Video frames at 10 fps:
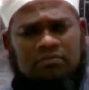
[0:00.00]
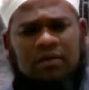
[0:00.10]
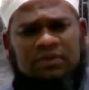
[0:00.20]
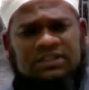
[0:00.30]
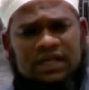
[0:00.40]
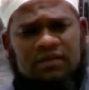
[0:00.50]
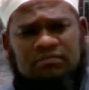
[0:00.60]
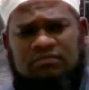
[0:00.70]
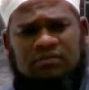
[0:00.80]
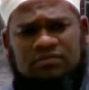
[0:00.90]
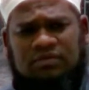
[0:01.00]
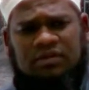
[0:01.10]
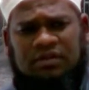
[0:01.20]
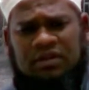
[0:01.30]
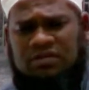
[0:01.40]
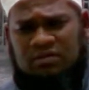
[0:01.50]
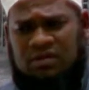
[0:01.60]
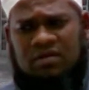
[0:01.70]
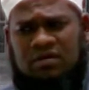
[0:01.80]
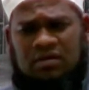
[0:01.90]
Yeah, I'm not saying
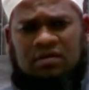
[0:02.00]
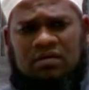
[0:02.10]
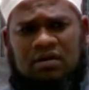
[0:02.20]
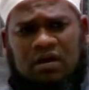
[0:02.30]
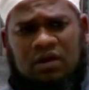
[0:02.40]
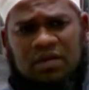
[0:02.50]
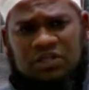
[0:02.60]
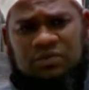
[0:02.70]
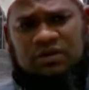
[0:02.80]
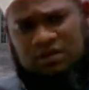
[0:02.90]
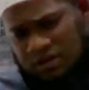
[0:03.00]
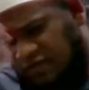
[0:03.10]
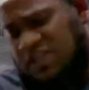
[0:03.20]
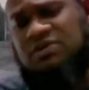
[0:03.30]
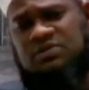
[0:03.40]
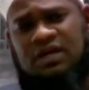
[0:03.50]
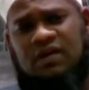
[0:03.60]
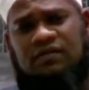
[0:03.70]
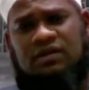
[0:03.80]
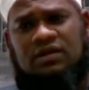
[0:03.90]
that our face
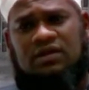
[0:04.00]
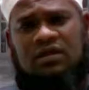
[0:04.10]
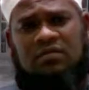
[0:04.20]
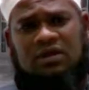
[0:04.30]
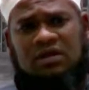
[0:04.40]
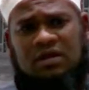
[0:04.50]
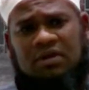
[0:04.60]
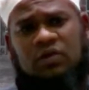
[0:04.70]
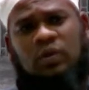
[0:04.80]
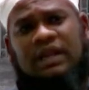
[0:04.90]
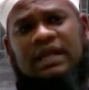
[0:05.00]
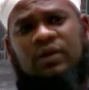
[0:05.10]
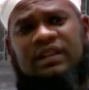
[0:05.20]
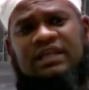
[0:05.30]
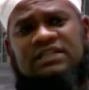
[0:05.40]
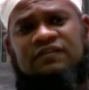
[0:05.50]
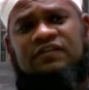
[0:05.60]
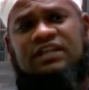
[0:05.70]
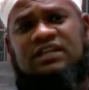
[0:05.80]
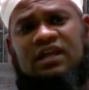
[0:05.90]
must be covered, but when
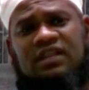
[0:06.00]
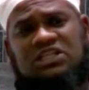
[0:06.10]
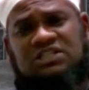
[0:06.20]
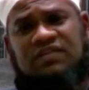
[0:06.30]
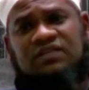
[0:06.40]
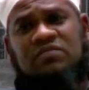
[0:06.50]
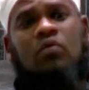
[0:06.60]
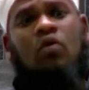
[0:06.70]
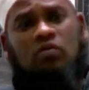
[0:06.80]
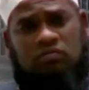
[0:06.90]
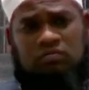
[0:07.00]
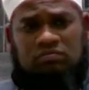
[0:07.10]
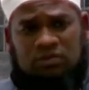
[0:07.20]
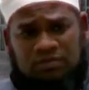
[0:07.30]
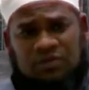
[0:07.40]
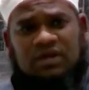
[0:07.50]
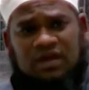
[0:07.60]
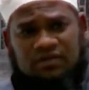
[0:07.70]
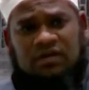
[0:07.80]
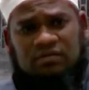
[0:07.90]
there's a fitna, then it's even more. It
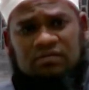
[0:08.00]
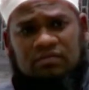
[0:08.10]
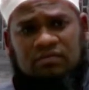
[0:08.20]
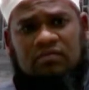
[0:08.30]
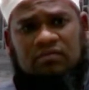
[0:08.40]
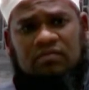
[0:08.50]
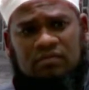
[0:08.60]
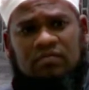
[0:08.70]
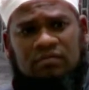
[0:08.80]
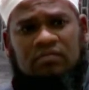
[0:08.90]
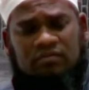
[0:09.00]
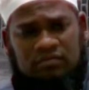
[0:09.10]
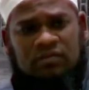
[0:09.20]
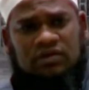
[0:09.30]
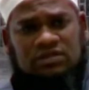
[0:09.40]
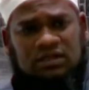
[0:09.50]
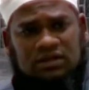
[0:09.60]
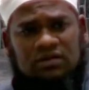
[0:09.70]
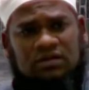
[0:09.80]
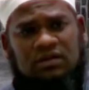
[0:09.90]
must be covered. You
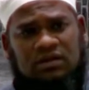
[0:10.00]
understand?